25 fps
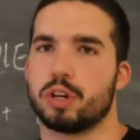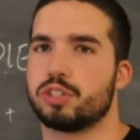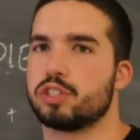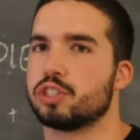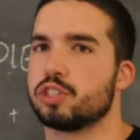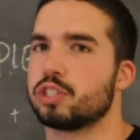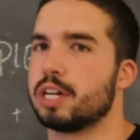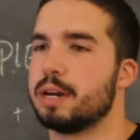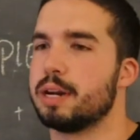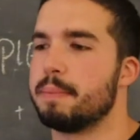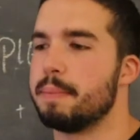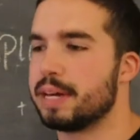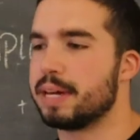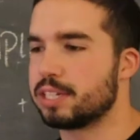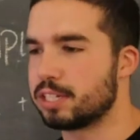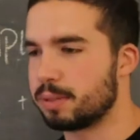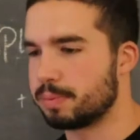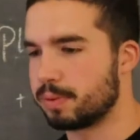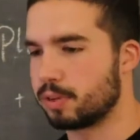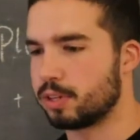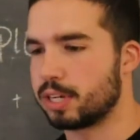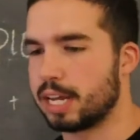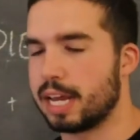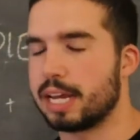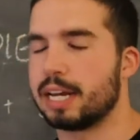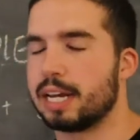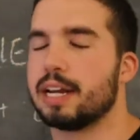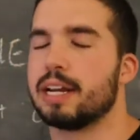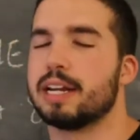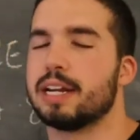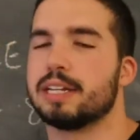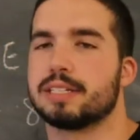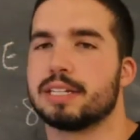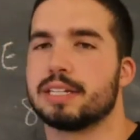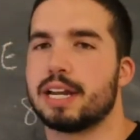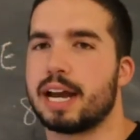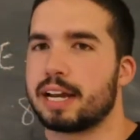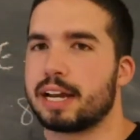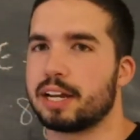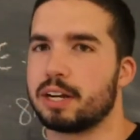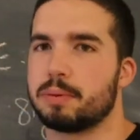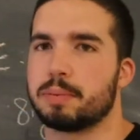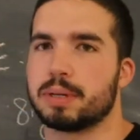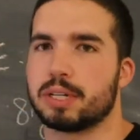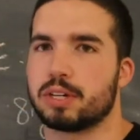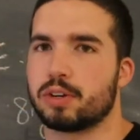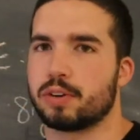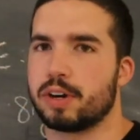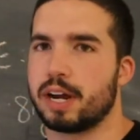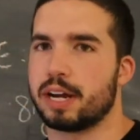It's just going to mess up your data and it's not going
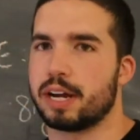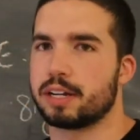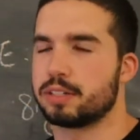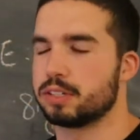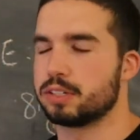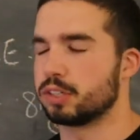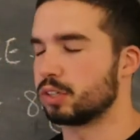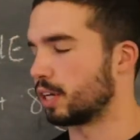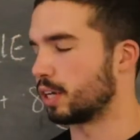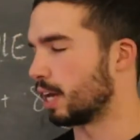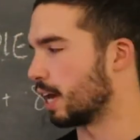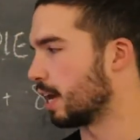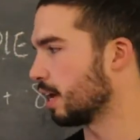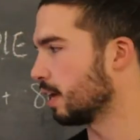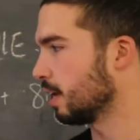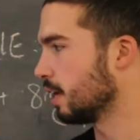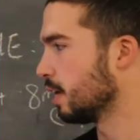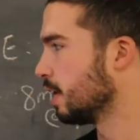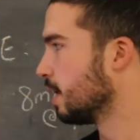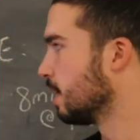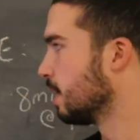to be correct. Okay,